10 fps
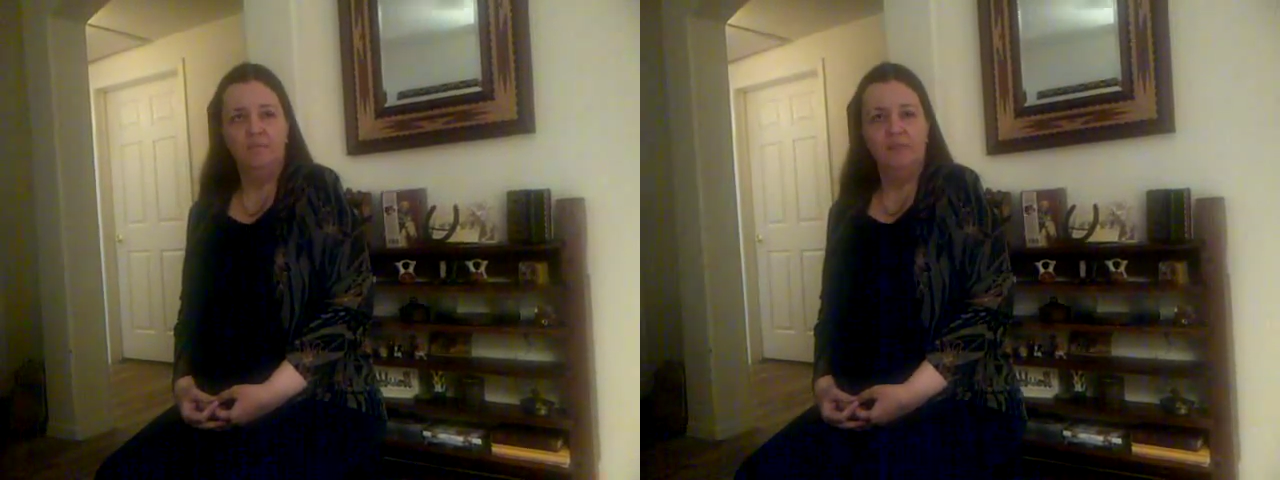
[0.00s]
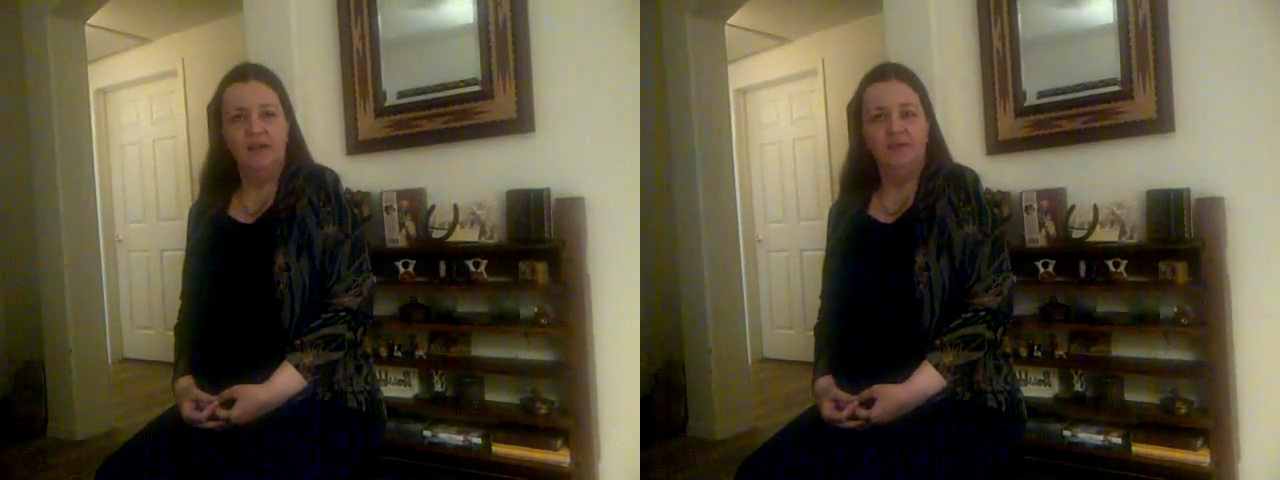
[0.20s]

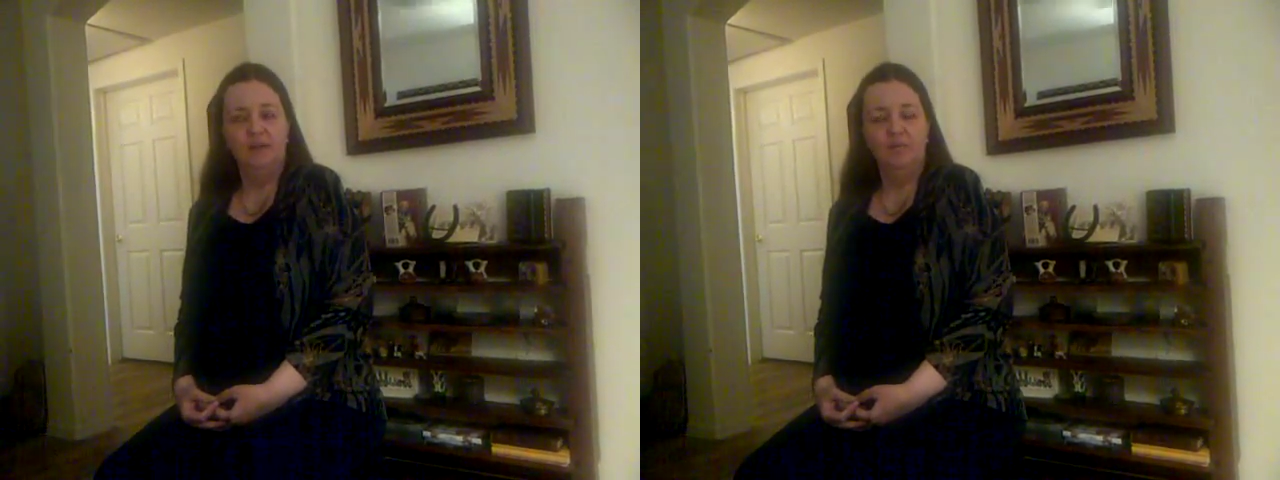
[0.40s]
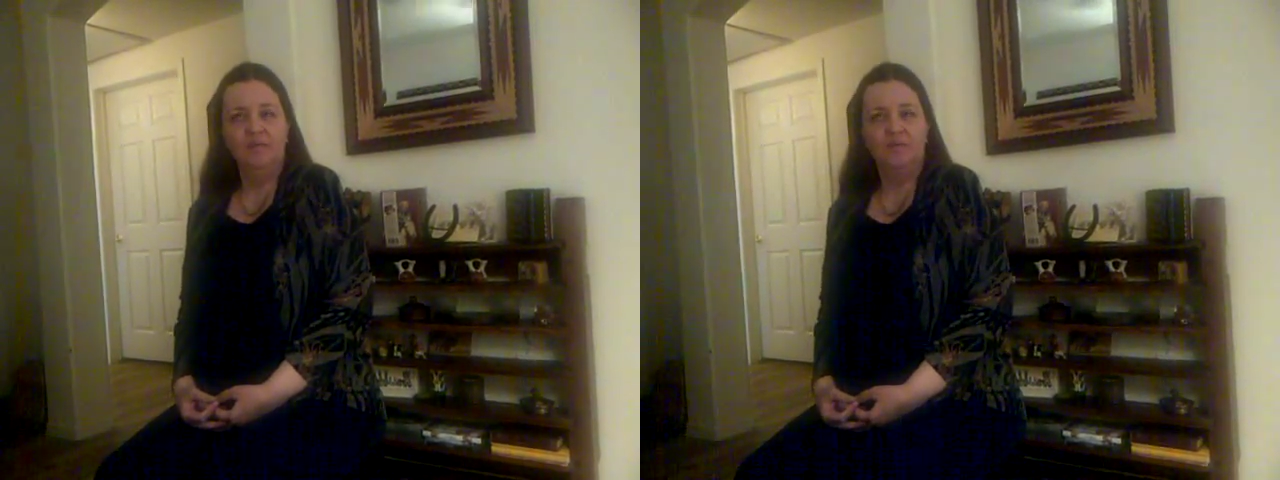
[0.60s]
being
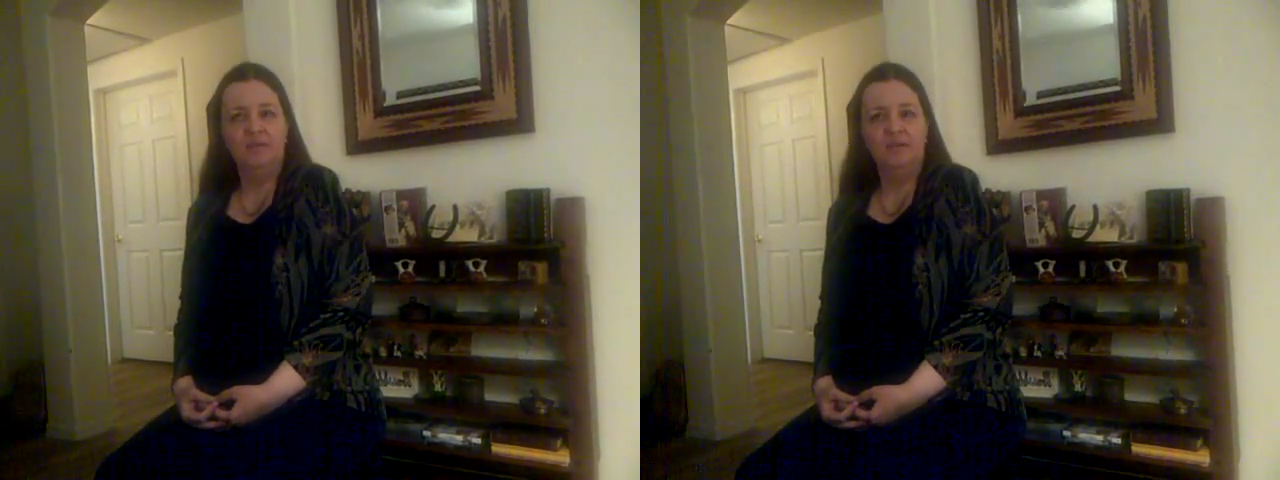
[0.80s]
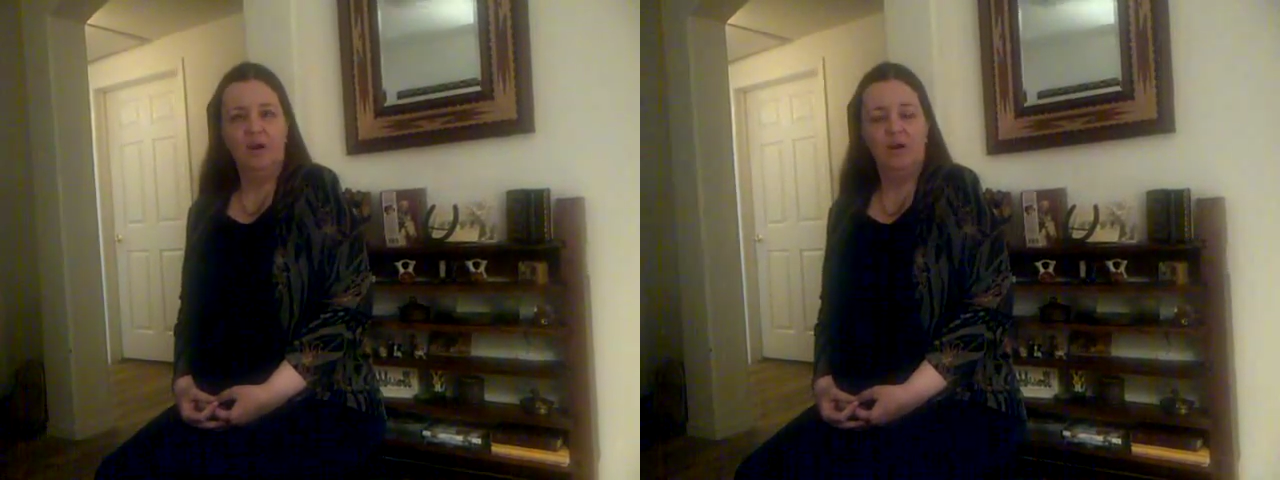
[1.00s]
that it was the
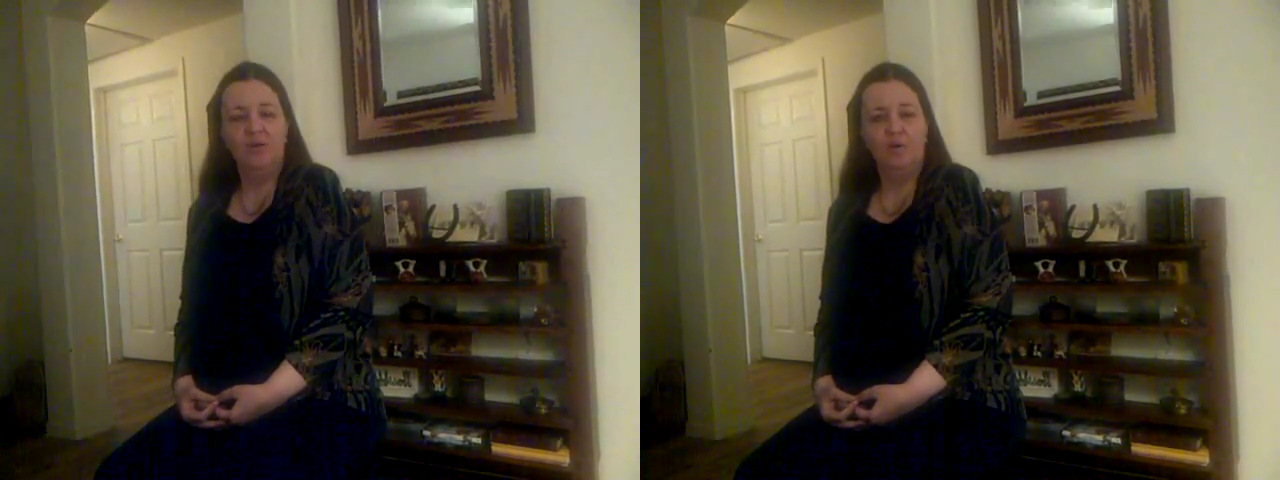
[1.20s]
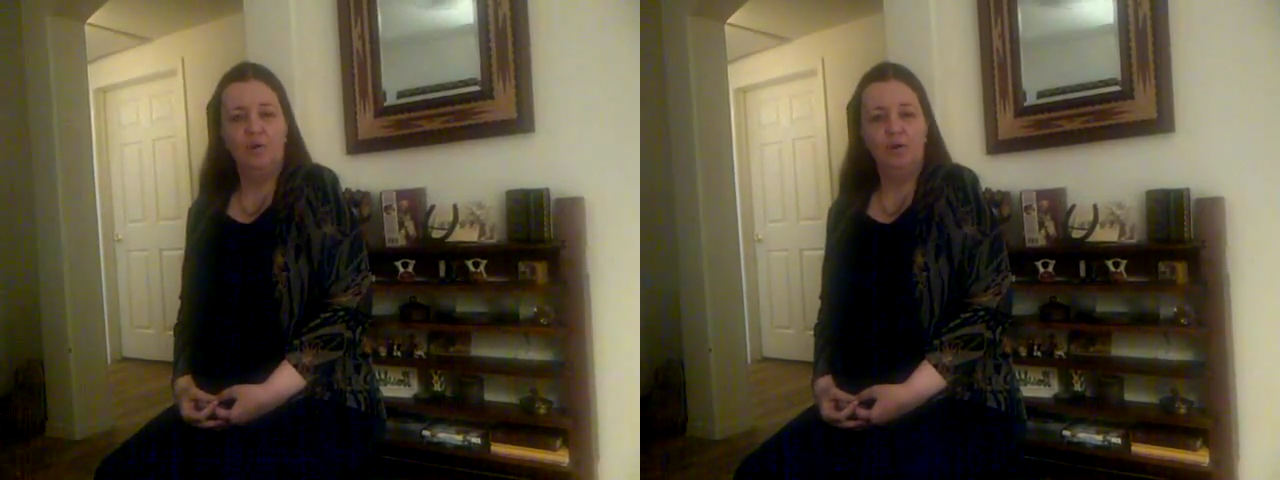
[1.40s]

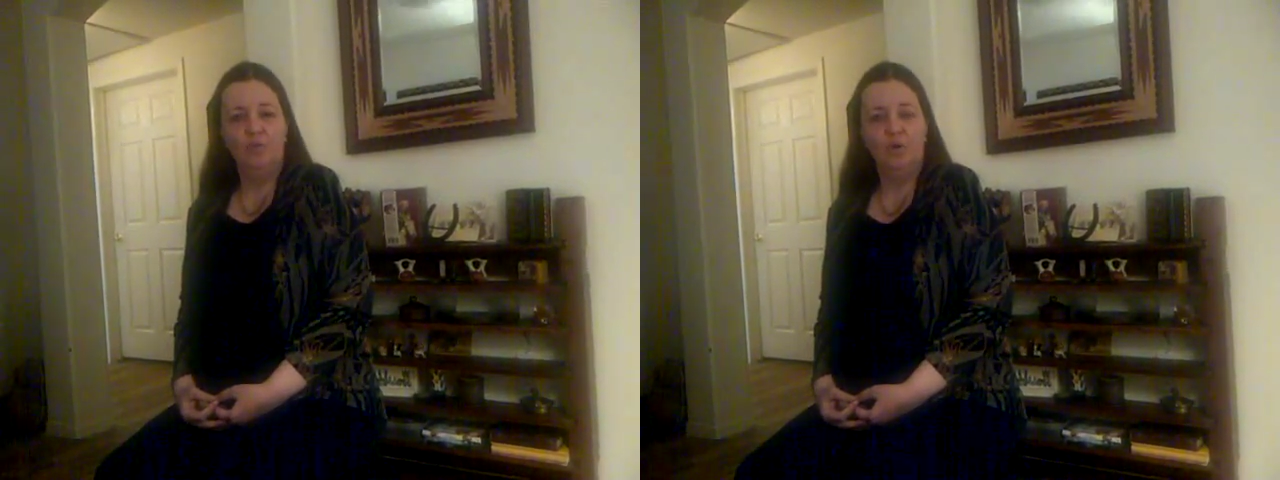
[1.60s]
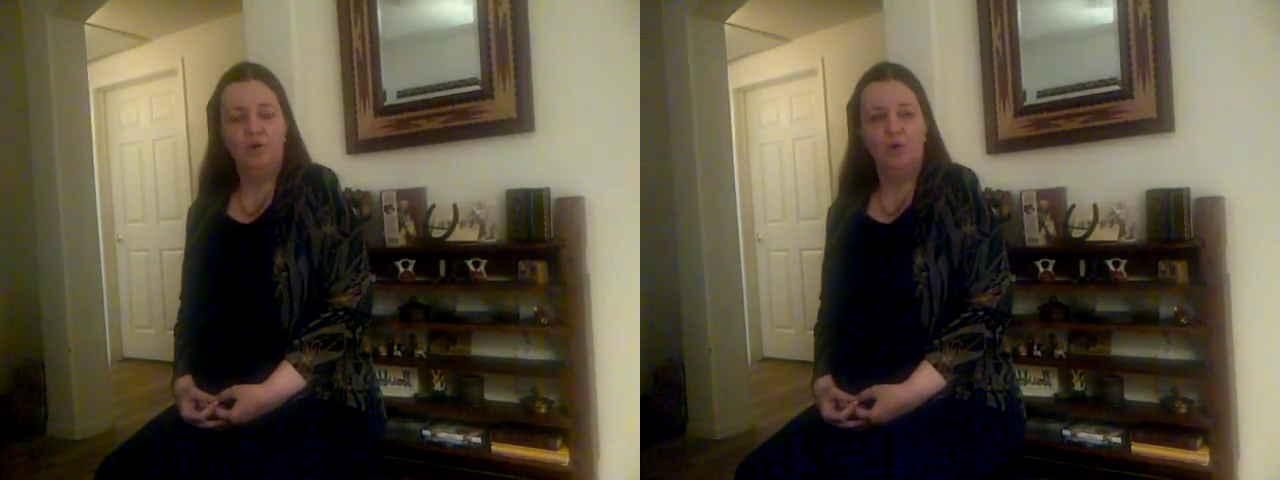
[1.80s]
tiara the
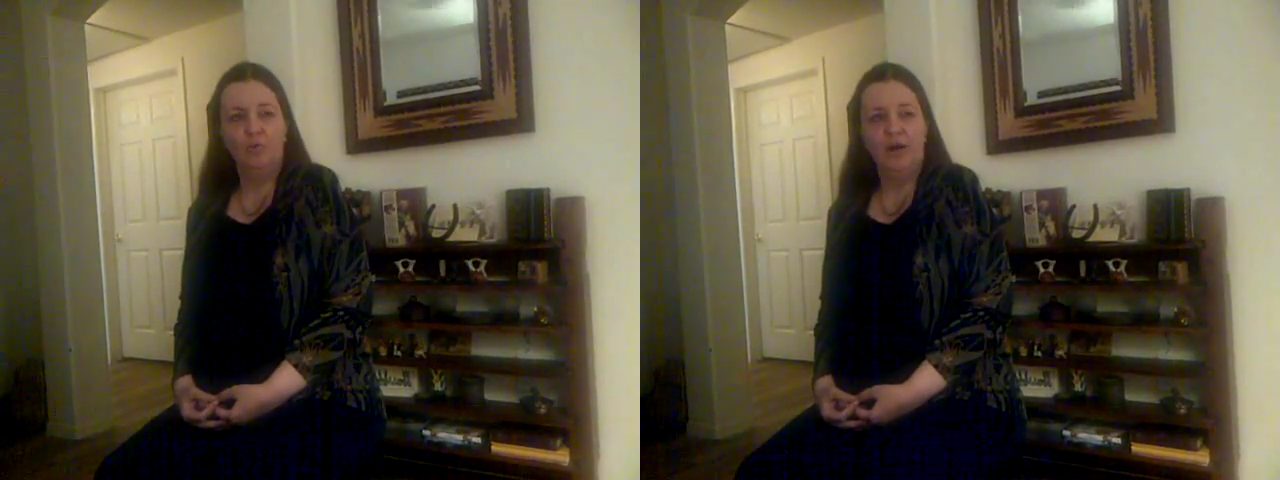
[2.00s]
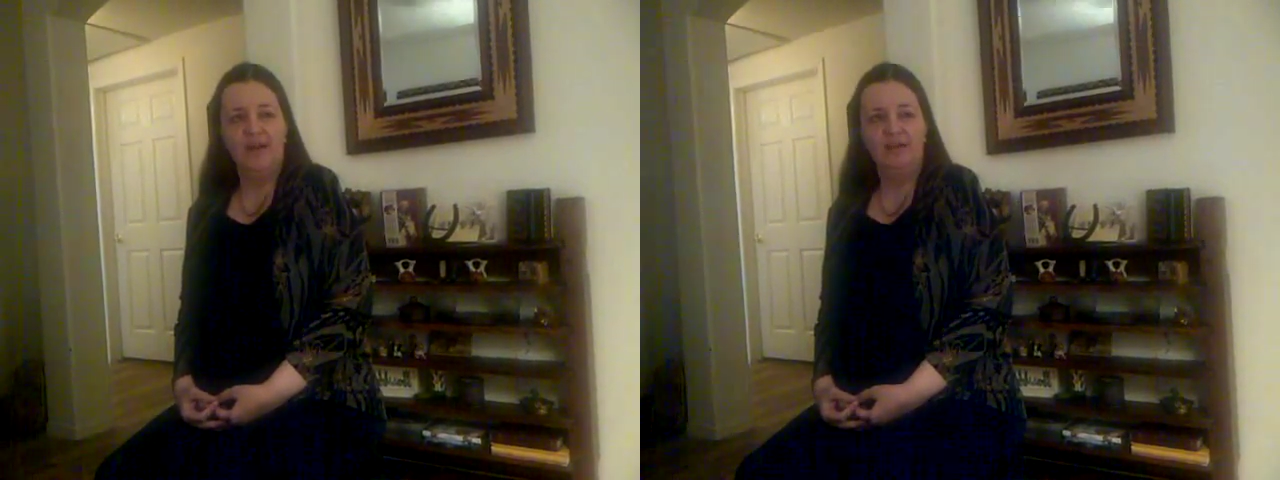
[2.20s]
Queen wore at her
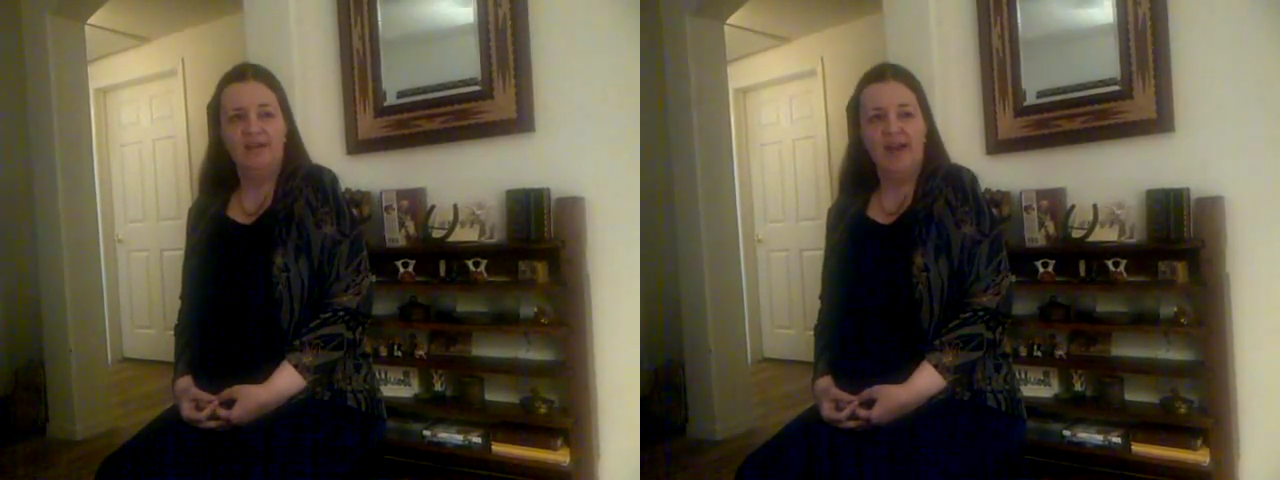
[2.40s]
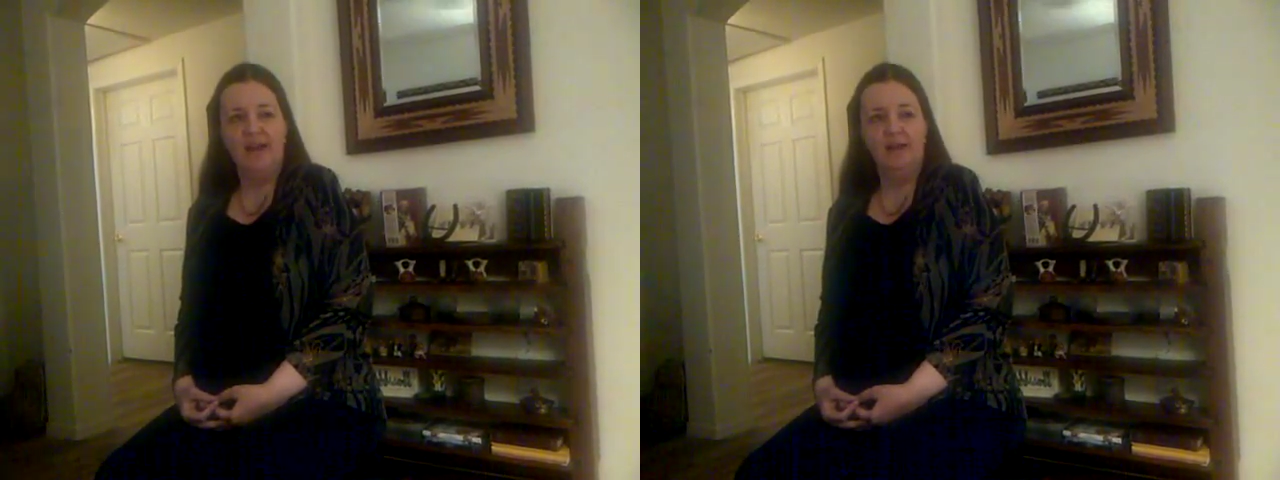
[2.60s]
wedding
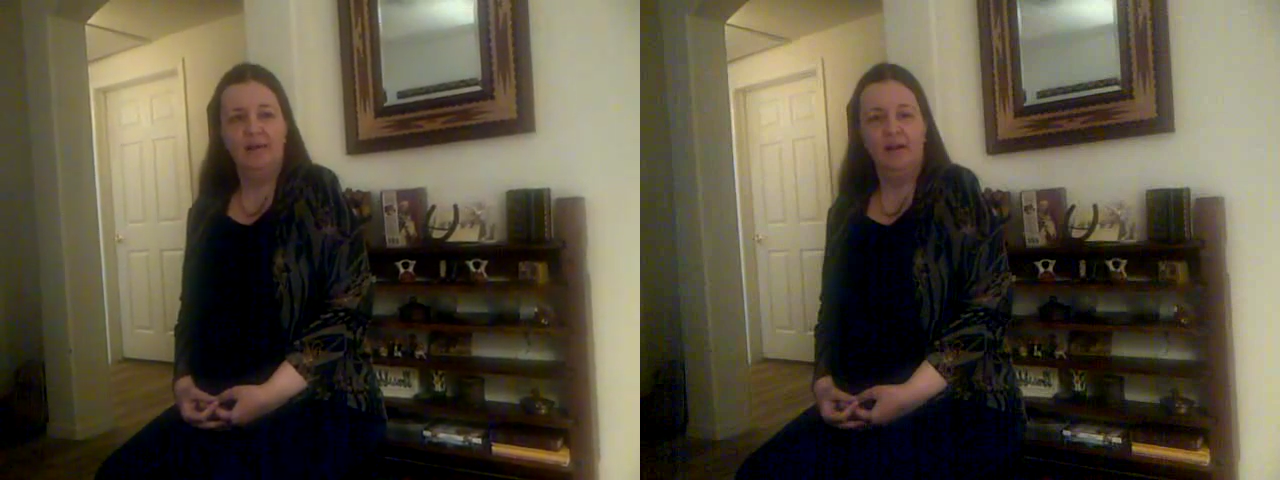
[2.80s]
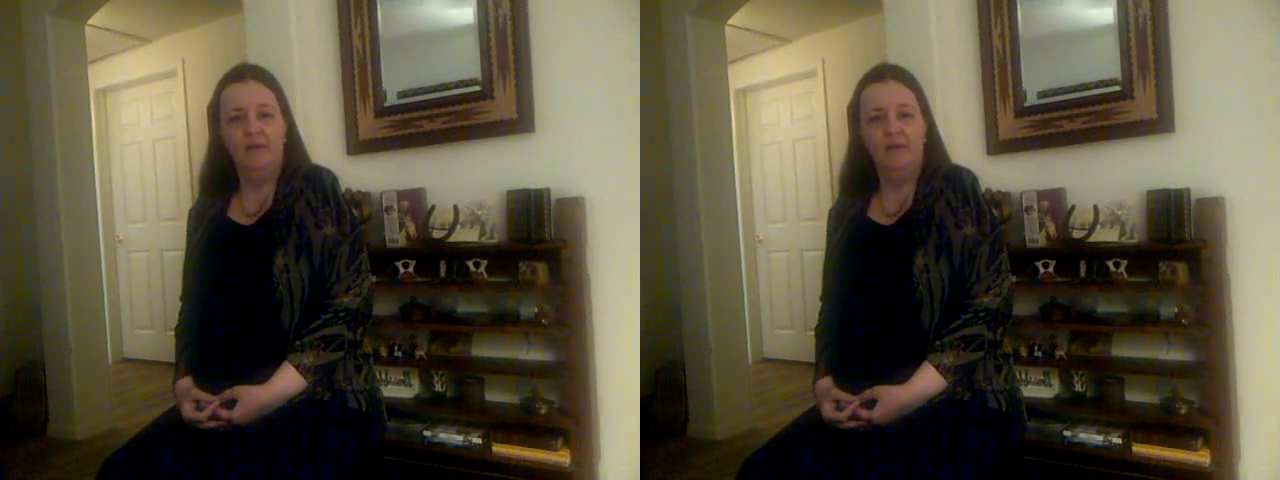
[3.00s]
day